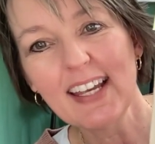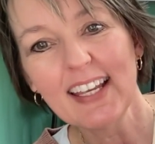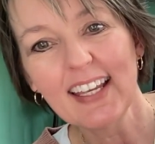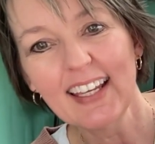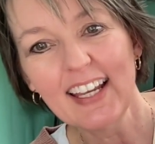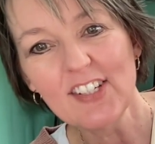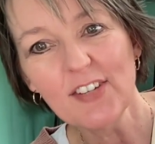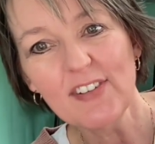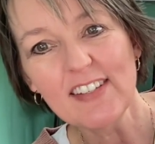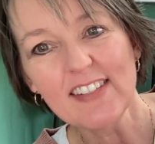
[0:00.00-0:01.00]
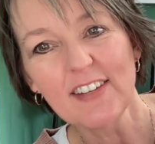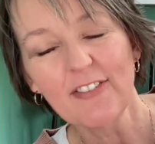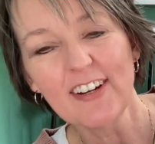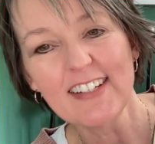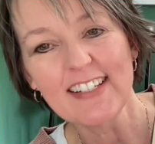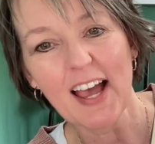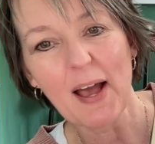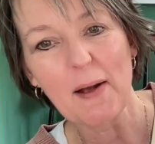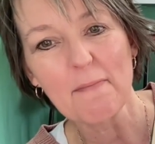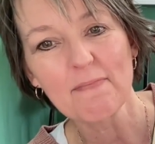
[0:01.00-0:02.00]
take each of his different
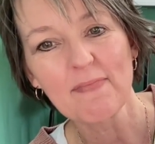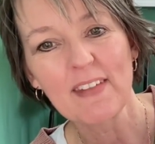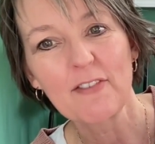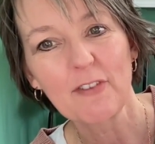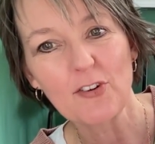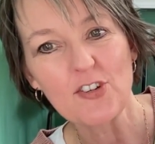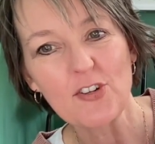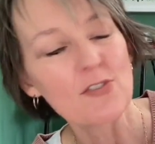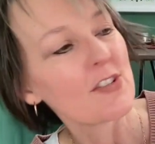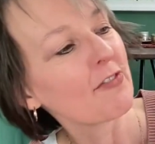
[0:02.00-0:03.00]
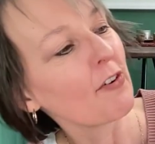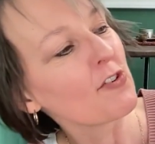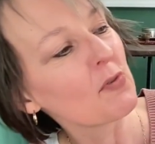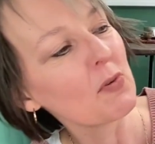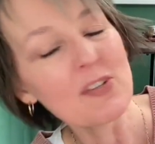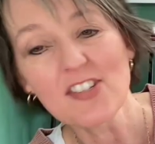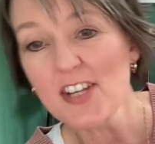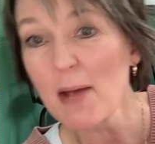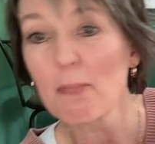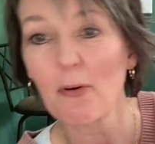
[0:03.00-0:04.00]
virtues. The first one was
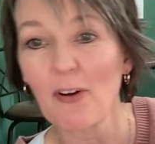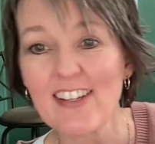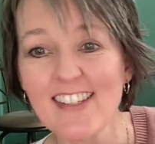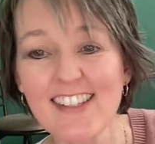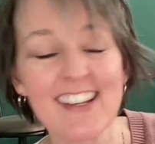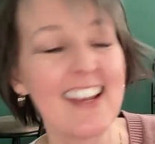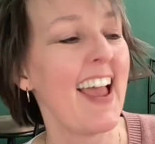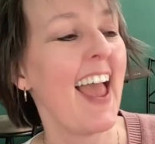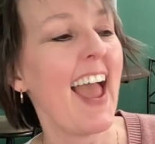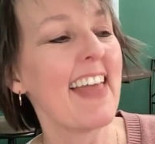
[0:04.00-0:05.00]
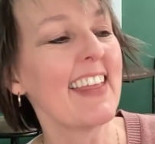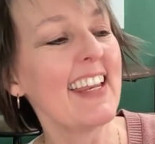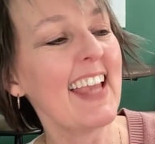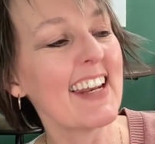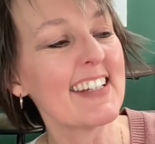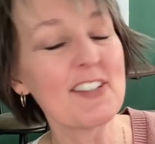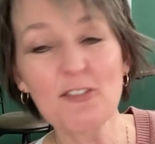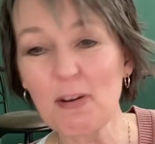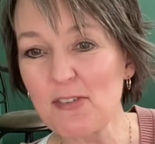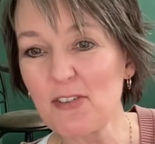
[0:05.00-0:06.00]
temperance. And then he had a
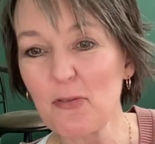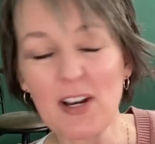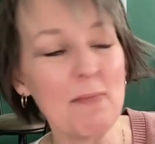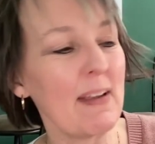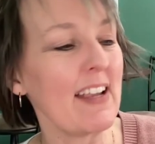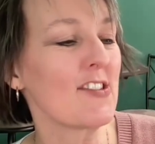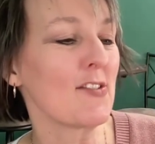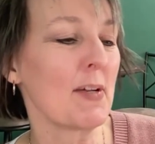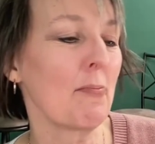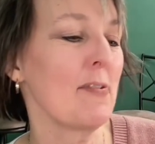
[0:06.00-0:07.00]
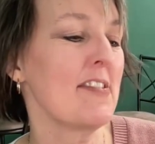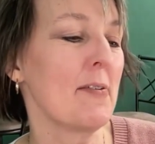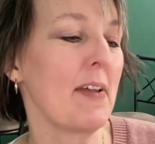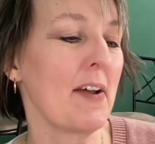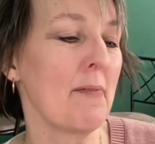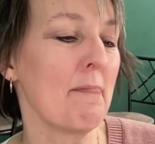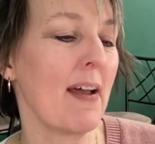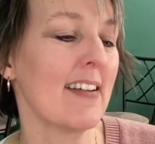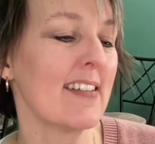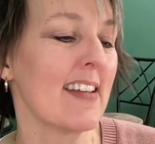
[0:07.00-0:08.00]
description of what it means. So temperance to him
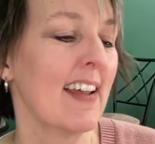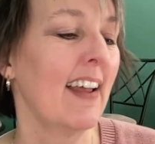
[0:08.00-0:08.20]
meant